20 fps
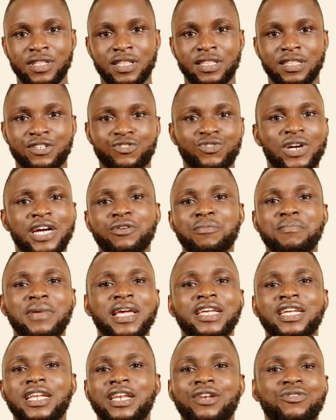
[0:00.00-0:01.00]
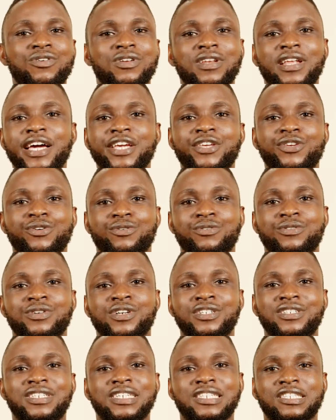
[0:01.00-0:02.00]
They try to make it look like you're
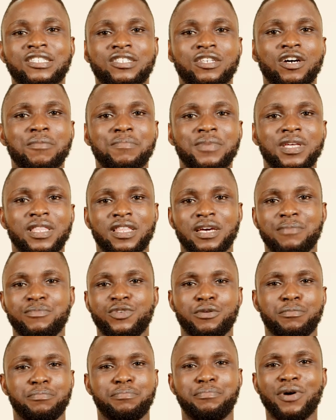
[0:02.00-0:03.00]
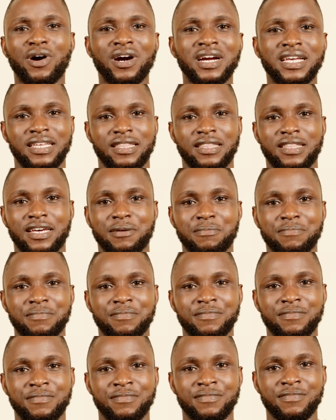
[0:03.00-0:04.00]
disturbing them, you're bugging them,
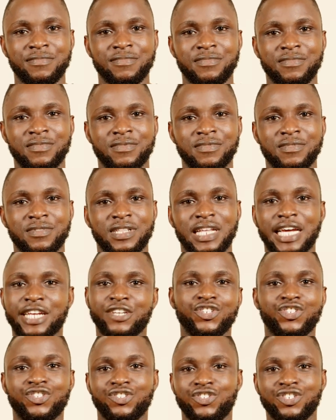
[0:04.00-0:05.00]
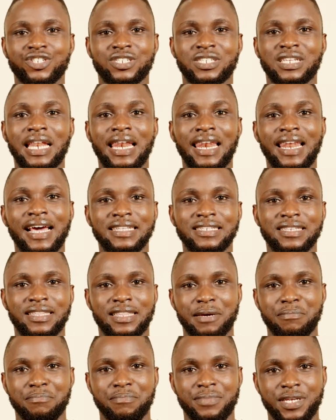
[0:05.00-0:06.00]
like you should just let
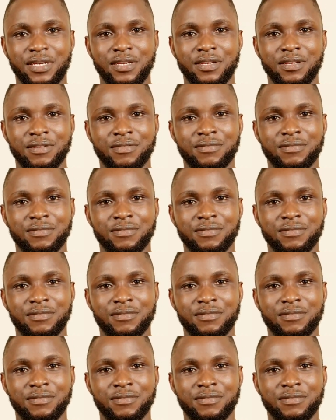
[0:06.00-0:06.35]
them be.